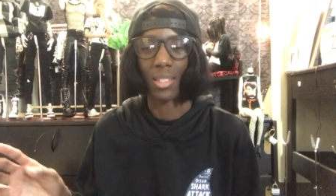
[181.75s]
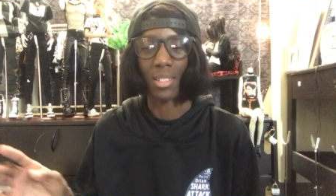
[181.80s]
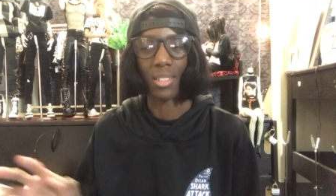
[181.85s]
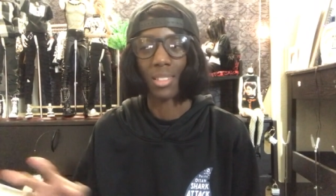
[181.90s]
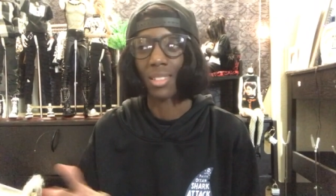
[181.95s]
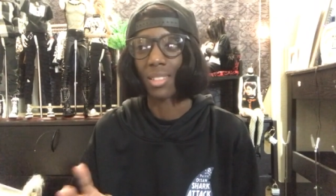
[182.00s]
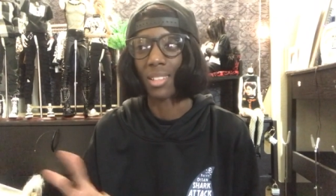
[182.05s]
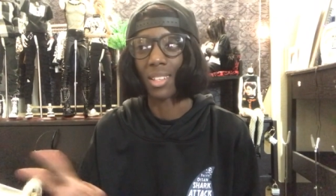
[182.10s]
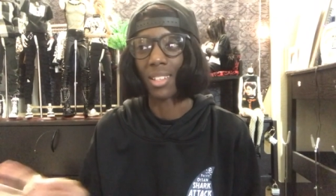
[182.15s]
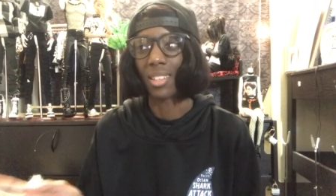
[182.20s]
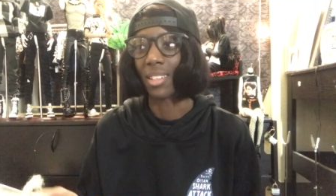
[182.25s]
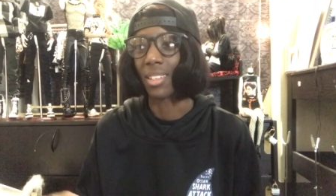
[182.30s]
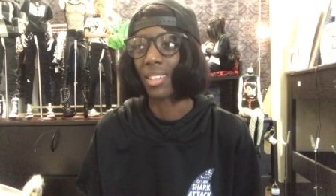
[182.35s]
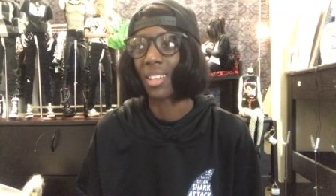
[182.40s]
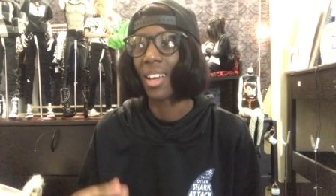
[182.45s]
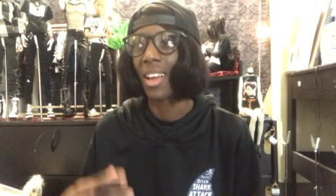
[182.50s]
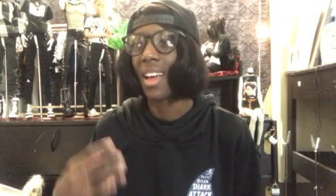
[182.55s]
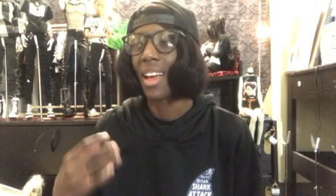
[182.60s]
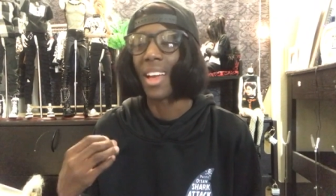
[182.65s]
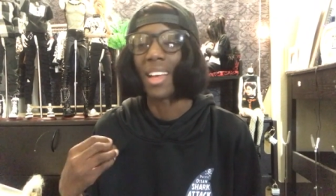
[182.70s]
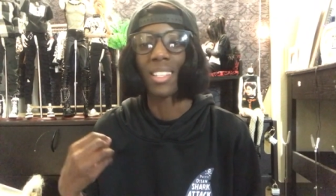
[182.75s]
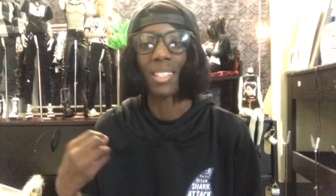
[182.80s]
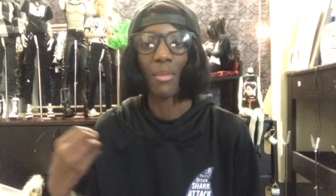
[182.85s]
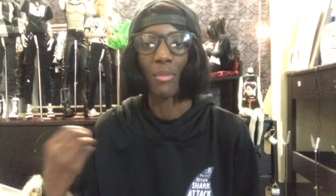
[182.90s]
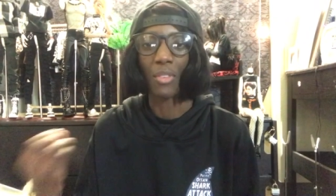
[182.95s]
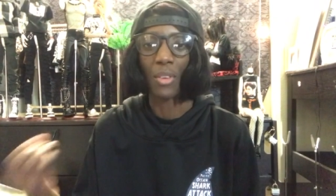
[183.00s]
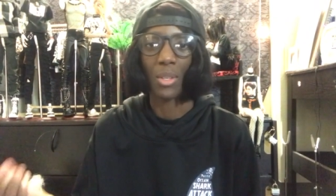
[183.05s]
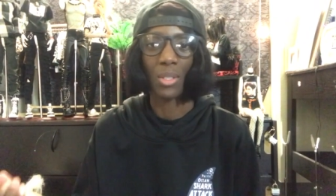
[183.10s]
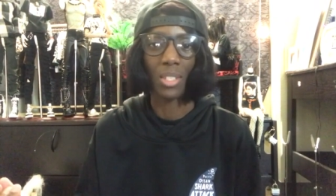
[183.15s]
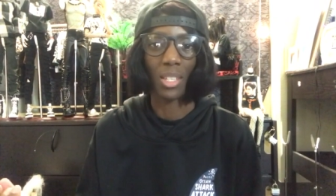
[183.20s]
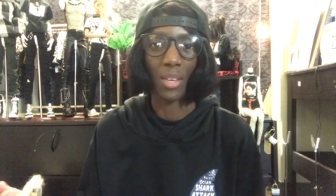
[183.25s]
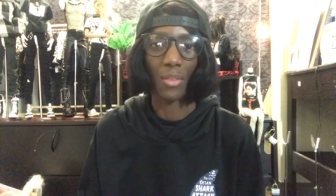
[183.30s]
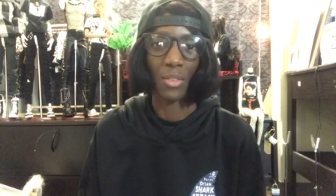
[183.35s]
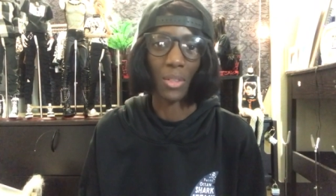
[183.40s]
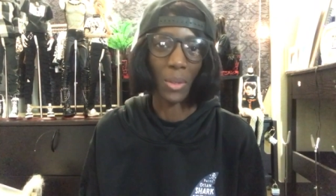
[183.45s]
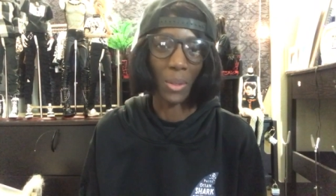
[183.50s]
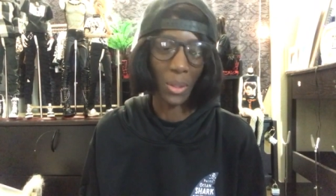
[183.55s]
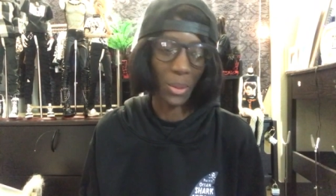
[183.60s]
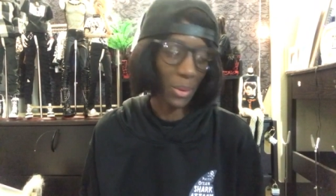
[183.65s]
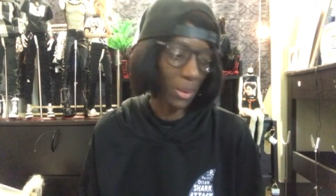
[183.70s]
It's, it's confusing if
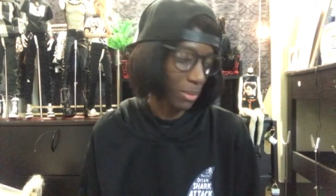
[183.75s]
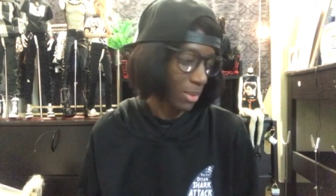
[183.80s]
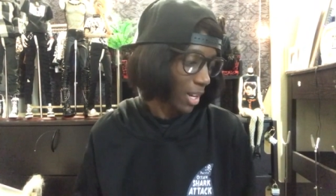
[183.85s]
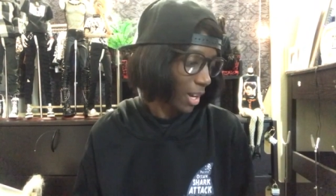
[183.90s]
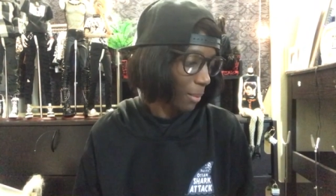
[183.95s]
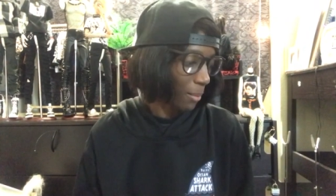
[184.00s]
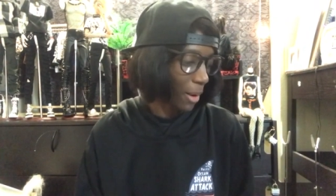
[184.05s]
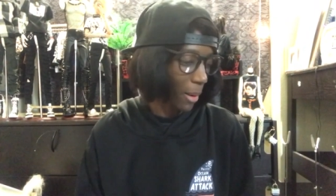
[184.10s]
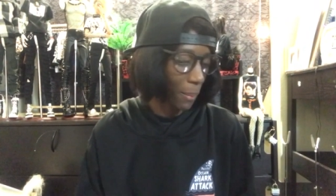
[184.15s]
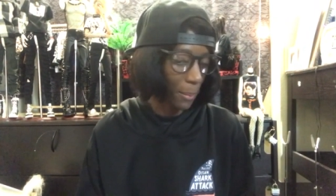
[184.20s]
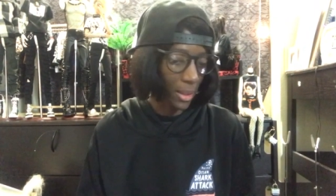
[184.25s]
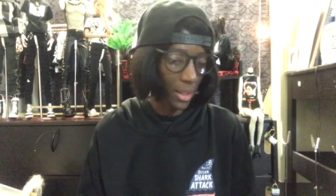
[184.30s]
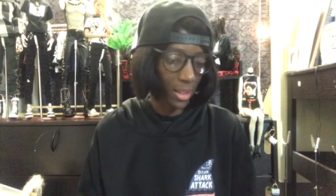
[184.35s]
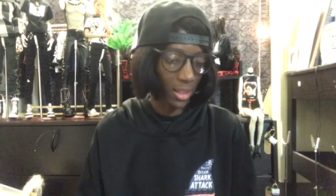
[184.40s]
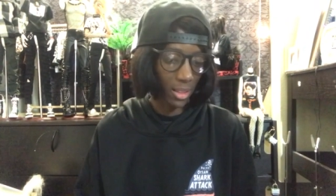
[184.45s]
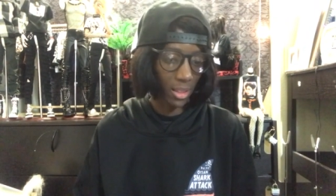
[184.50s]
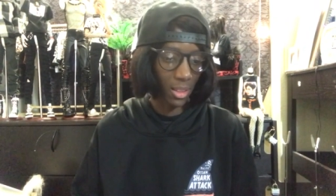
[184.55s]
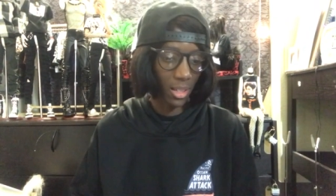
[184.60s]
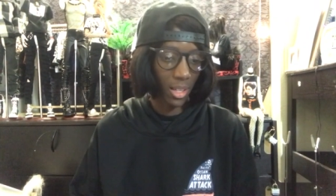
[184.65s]
you don't know what I'm talking about, but